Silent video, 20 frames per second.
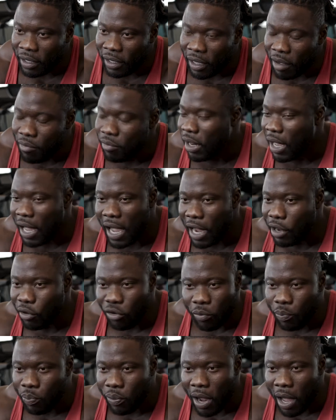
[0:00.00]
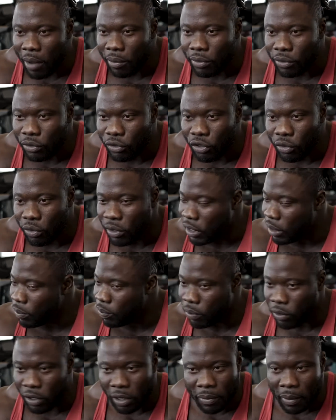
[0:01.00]
I'm like, all right, no problem. Let's do it. You
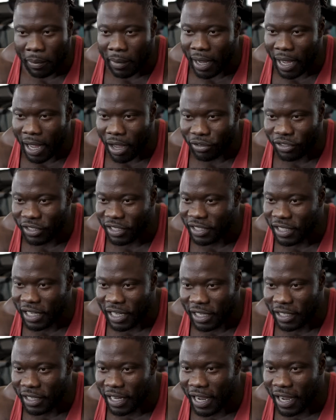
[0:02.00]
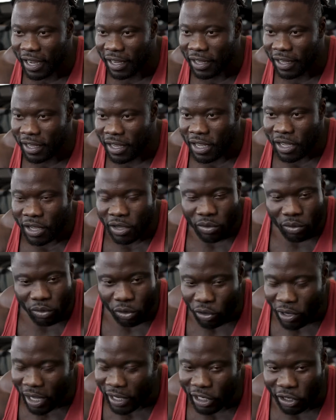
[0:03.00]
pull up at my house the same day,
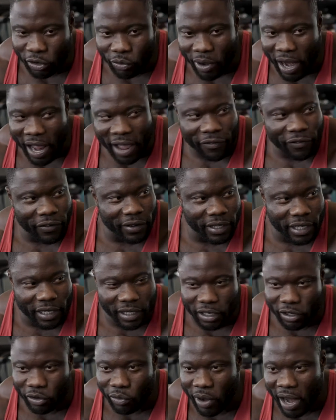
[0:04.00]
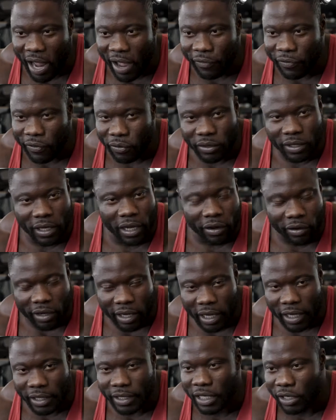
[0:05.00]
look at the graphic, did the graphic, was like,
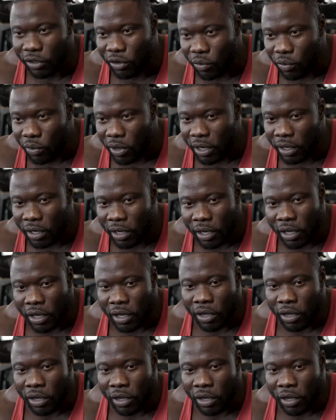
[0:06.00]
okay, I say, you know what?